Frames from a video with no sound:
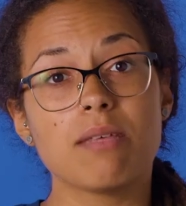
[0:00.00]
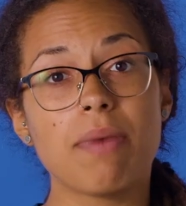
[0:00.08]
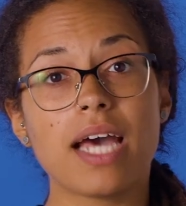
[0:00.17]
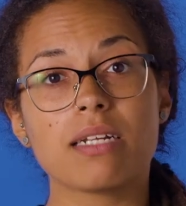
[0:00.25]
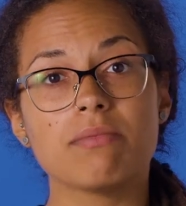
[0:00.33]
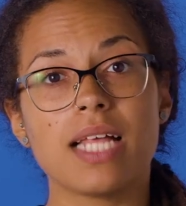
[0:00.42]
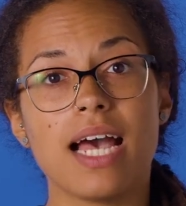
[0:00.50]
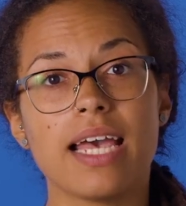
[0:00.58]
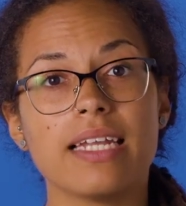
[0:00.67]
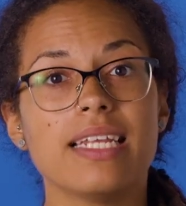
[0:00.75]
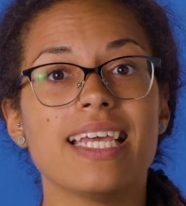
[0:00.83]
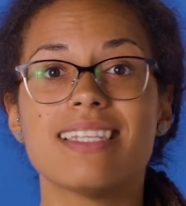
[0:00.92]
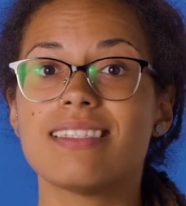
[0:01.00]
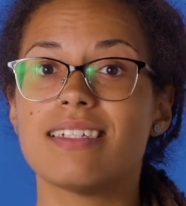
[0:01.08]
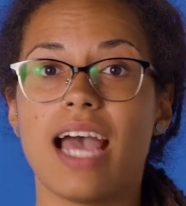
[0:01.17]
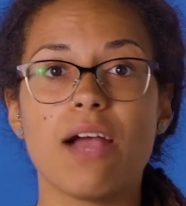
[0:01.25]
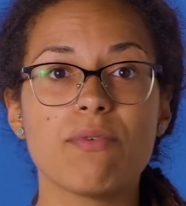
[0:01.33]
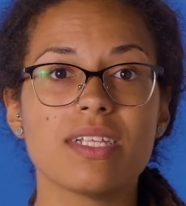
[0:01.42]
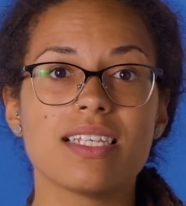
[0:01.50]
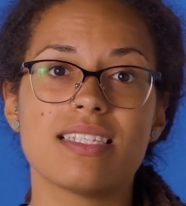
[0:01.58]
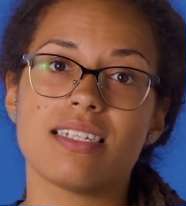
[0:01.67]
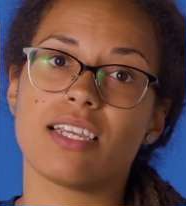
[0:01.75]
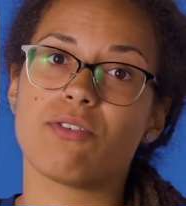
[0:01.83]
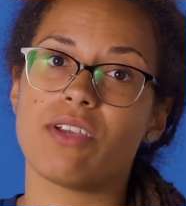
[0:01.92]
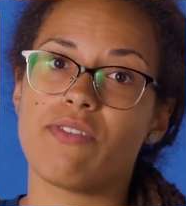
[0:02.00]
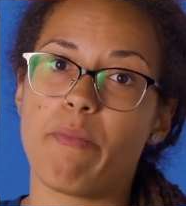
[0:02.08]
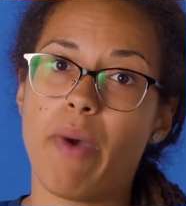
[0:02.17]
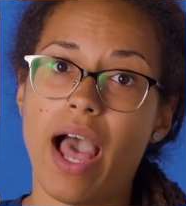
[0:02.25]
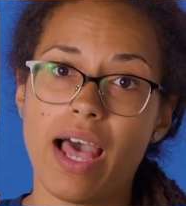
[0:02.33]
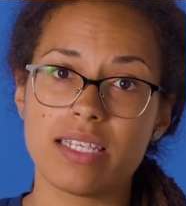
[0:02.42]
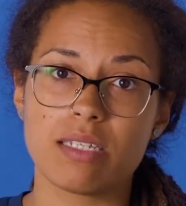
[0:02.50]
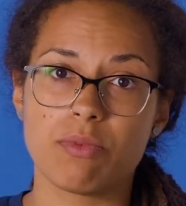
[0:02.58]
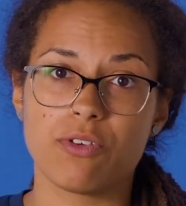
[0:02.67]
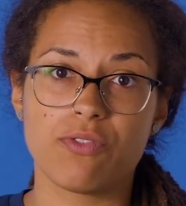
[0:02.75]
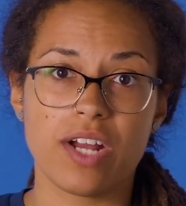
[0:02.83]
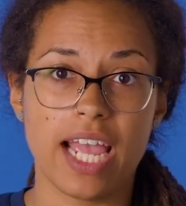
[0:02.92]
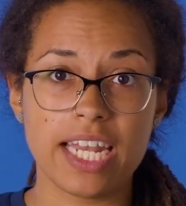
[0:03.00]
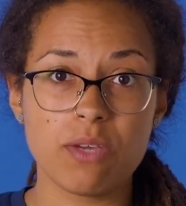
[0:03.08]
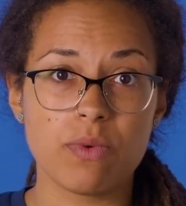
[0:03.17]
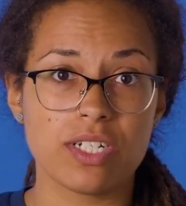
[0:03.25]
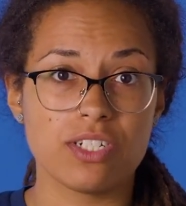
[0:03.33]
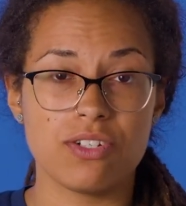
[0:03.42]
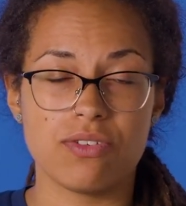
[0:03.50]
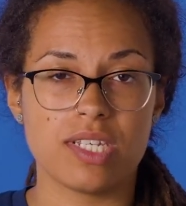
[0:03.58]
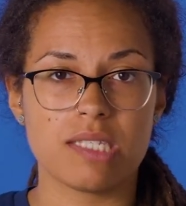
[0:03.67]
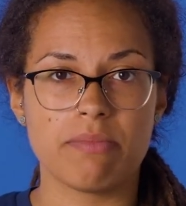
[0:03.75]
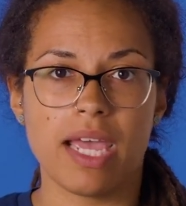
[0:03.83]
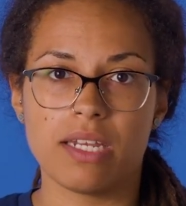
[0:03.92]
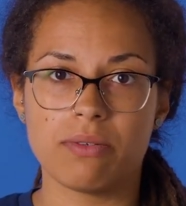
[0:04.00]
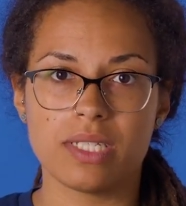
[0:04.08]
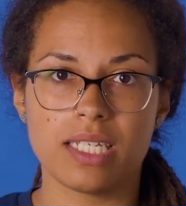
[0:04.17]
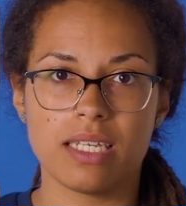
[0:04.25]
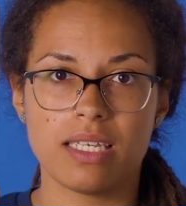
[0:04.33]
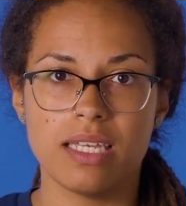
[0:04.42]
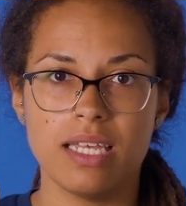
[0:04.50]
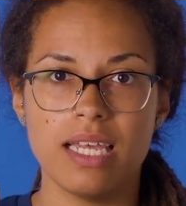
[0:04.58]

The bottom line, it's not realistic or even possible for anyone to do this manually.